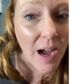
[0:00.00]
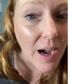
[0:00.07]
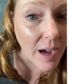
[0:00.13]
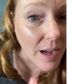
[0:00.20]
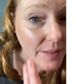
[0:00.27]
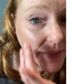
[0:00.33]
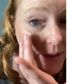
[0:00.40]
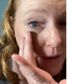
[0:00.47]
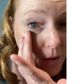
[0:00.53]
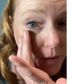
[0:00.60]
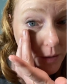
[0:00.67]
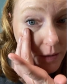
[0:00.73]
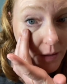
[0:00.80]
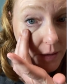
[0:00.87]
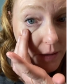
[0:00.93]
they're
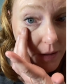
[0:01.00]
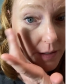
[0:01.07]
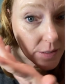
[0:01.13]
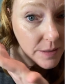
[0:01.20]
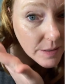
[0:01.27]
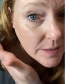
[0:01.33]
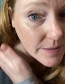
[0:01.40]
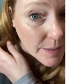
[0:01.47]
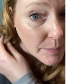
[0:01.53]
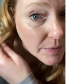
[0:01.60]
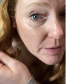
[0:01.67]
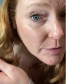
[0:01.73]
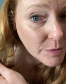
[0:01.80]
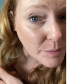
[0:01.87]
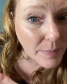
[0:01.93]
the same
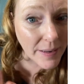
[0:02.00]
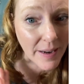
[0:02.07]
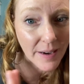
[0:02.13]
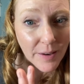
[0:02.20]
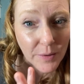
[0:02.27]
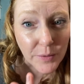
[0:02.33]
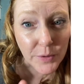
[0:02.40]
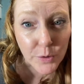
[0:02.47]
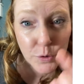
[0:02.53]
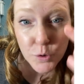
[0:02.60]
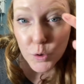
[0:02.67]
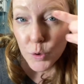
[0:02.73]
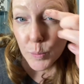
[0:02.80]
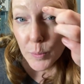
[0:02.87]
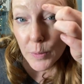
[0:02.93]
color as my hair. They're
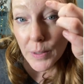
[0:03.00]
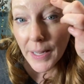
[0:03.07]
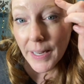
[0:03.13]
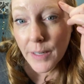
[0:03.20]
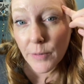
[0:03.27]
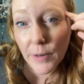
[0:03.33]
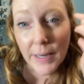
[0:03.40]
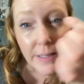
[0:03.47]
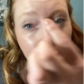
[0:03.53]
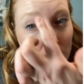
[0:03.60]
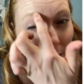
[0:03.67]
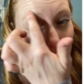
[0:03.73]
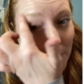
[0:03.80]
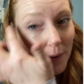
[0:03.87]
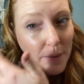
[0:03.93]
super light, right?
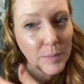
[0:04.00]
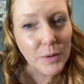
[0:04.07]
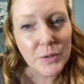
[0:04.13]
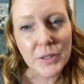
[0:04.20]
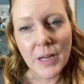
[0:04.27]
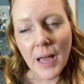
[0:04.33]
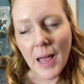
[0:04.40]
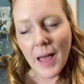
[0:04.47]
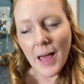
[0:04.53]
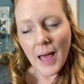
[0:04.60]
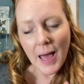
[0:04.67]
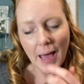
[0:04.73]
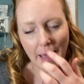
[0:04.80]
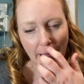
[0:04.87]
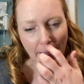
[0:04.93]
Like my eyebrows.
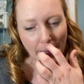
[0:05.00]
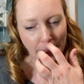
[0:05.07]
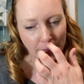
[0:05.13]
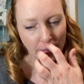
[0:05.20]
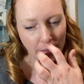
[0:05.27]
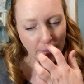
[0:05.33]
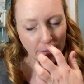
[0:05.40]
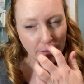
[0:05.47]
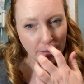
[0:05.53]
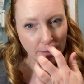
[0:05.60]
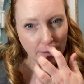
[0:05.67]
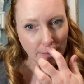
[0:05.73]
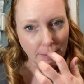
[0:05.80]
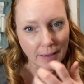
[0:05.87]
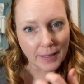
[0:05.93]
And
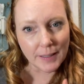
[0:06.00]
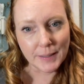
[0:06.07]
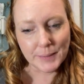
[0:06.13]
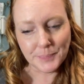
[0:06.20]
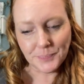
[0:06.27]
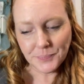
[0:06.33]
I